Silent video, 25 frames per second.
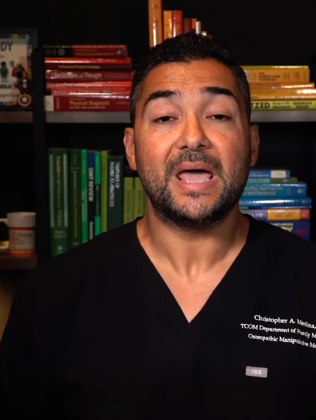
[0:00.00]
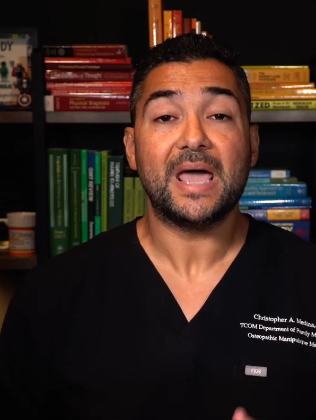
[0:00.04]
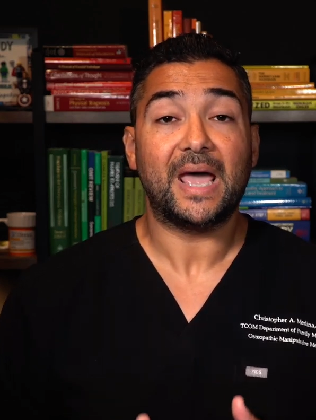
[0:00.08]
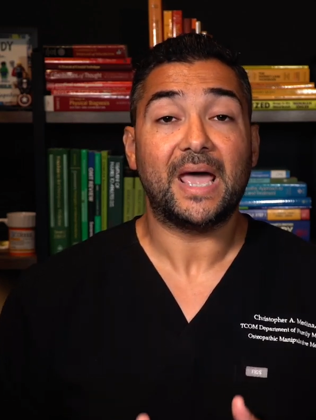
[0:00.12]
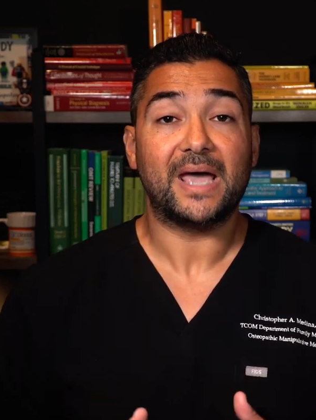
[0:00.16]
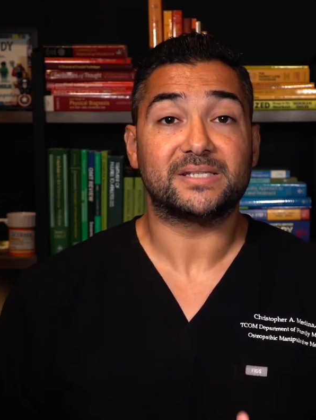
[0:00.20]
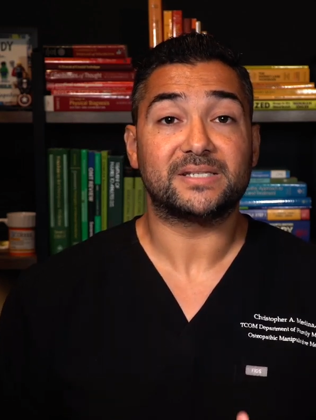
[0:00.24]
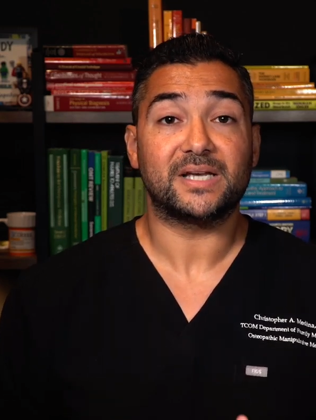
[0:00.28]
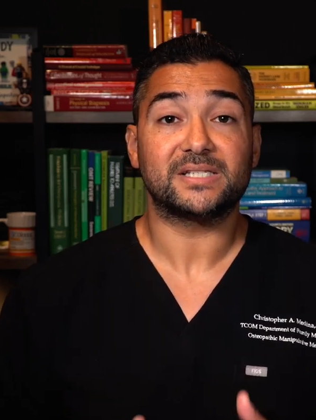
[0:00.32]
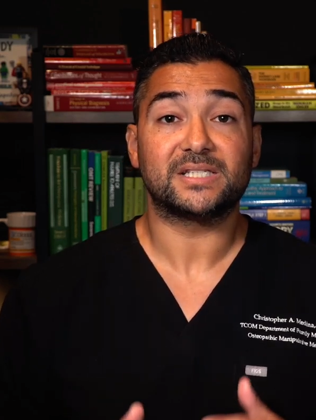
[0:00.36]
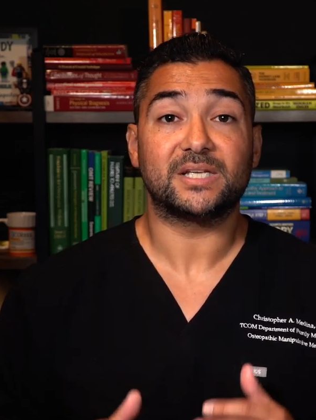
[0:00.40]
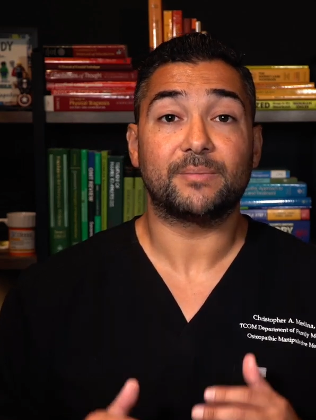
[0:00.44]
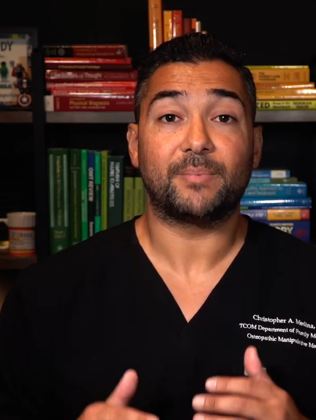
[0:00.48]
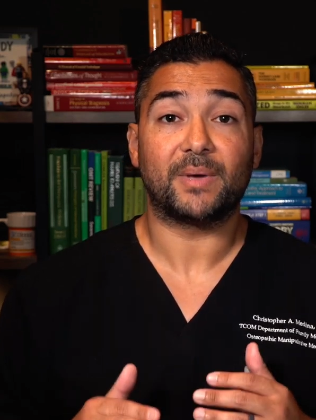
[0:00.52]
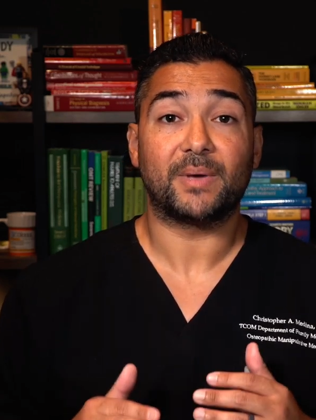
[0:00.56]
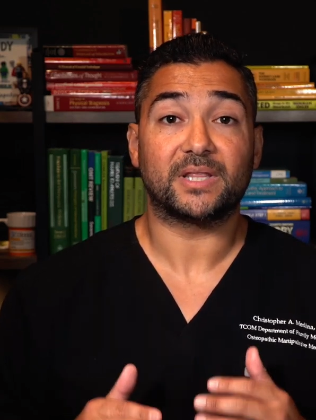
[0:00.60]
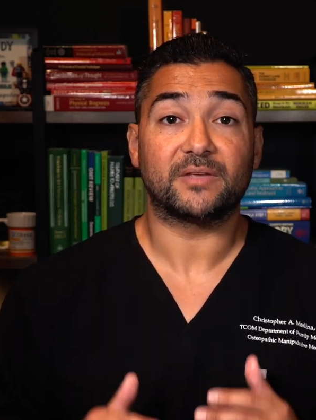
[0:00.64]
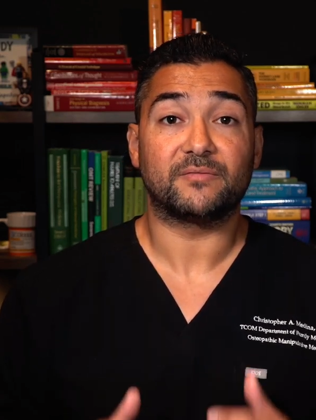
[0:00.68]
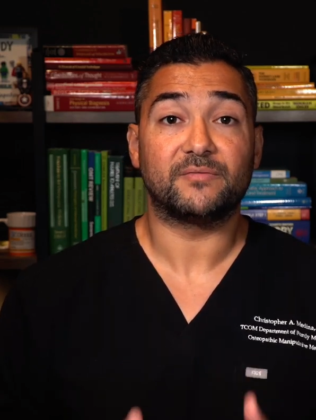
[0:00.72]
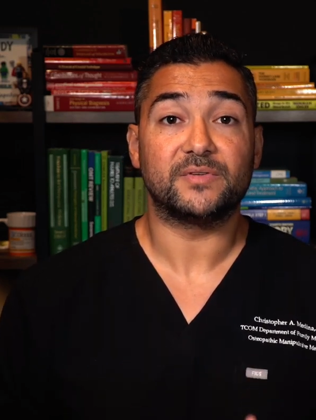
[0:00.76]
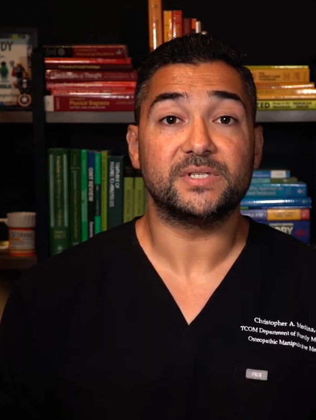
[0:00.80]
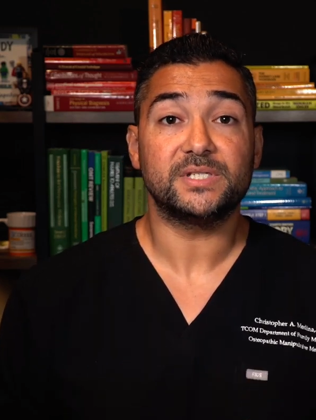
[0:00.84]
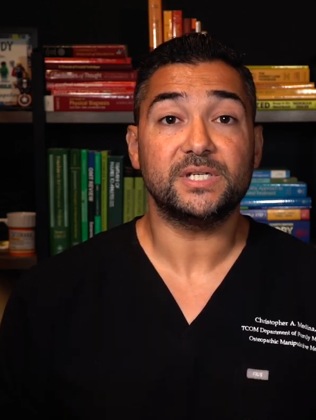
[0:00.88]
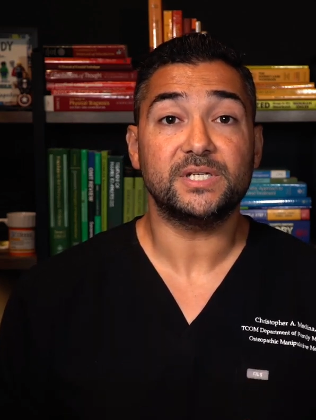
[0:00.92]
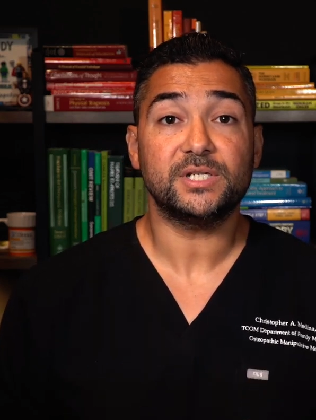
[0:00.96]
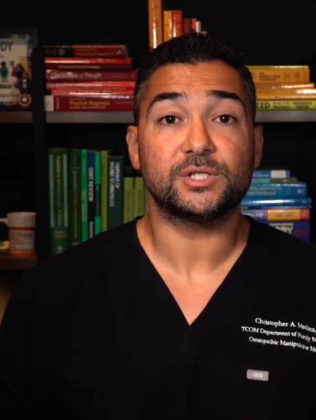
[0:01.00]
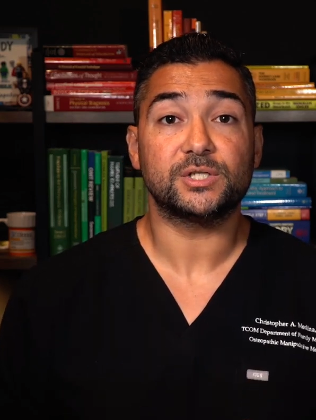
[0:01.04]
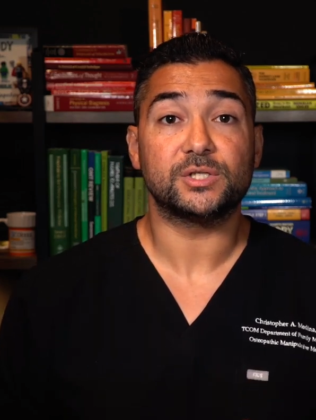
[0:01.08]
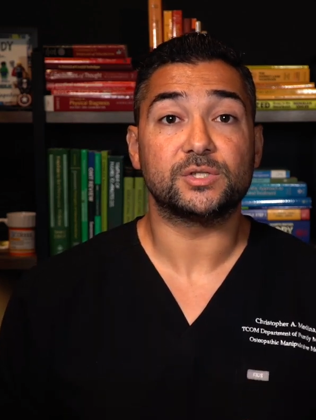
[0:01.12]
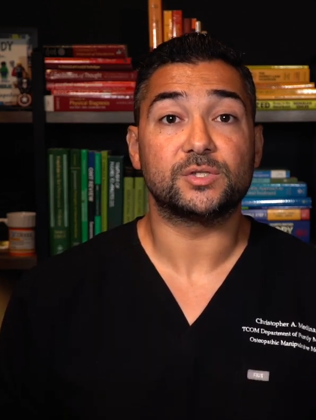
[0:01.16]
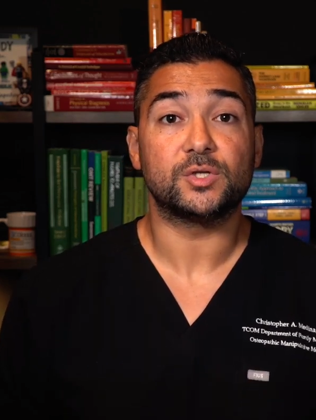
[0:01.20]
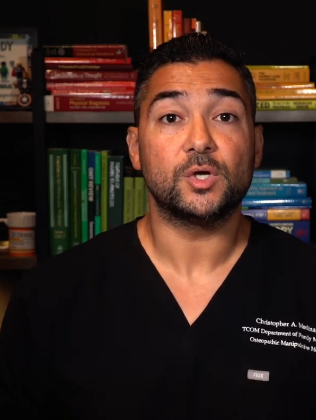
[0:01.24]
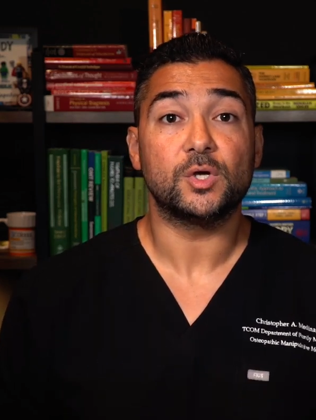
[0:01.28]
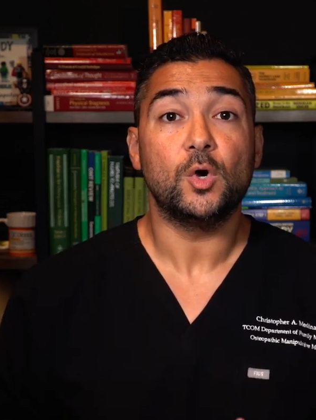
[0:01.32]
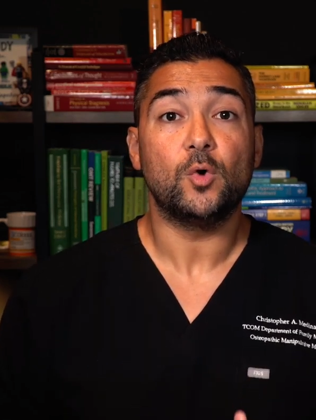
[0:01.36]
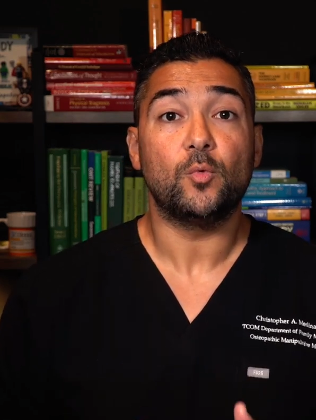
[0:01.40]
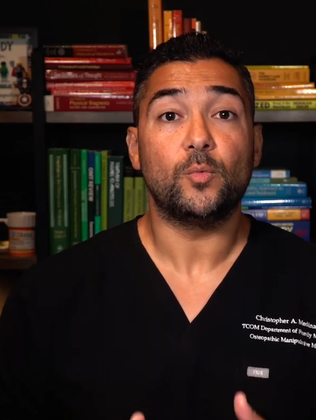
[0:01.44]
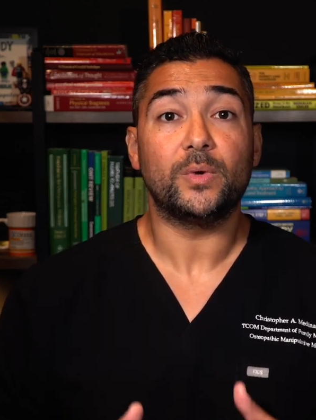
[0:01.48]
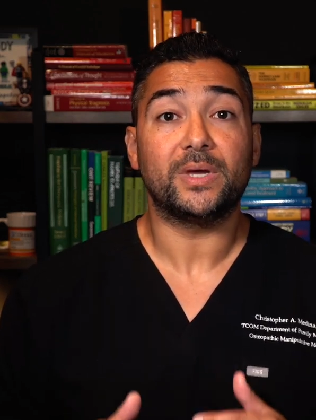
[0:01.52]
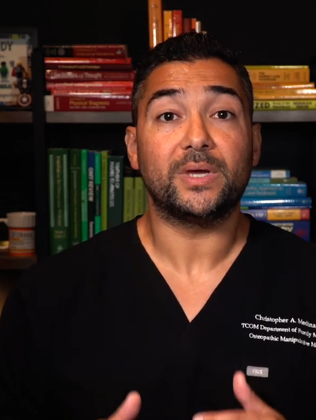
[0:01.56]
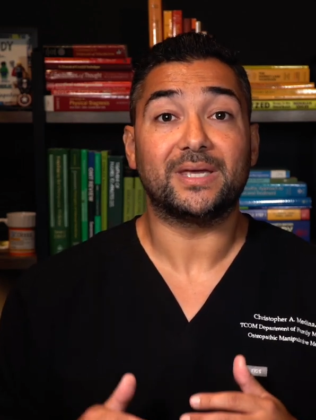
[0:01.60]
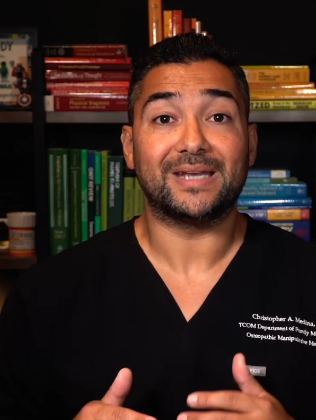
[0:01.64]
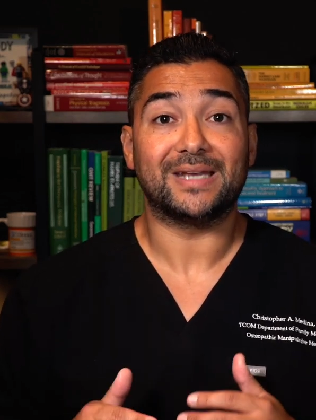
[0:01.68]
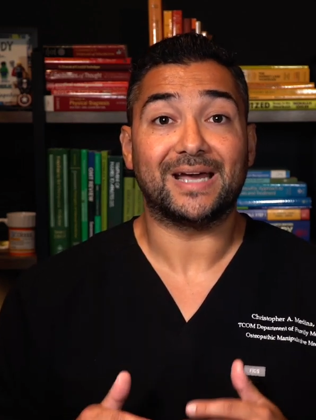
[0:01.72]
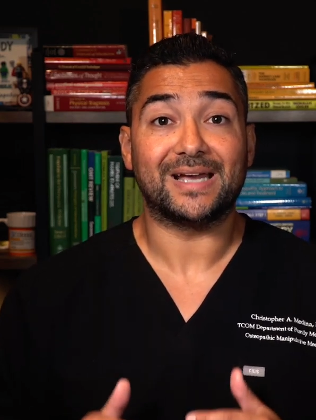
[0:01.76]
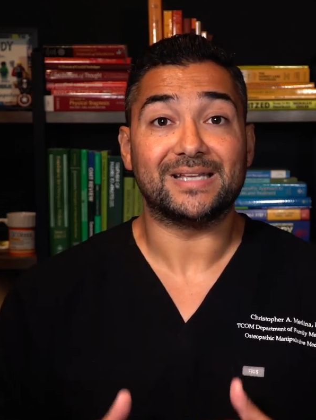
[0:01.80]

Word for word: As osteopathic physicians, we can